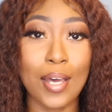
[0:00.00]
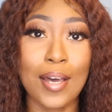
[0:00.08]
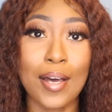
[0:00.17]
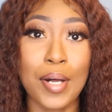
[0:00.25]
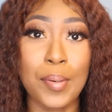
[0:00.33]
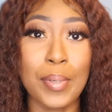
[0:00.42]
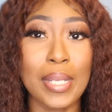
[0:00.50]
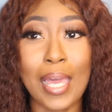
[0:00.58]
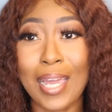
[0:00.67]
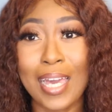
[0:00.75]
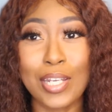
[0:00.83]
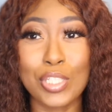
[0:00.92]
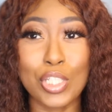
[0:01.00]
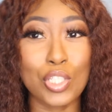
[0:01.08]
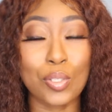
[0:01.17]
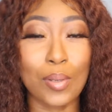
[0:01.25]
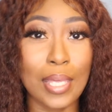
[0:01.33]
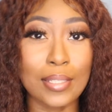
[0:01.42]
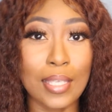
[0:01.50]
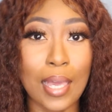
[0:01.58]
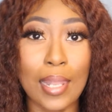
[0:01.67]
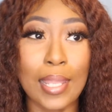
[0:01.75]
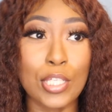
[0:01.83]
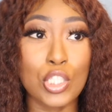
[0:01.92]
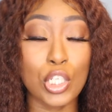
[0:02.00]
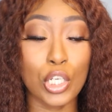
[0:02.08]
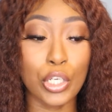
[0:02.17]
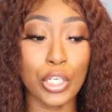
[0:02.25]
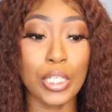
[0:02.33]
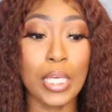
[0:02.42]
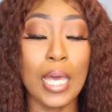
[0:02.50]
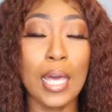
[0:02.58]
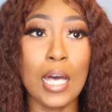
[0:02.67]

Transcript: and I kind of just don't like that. I like to learn.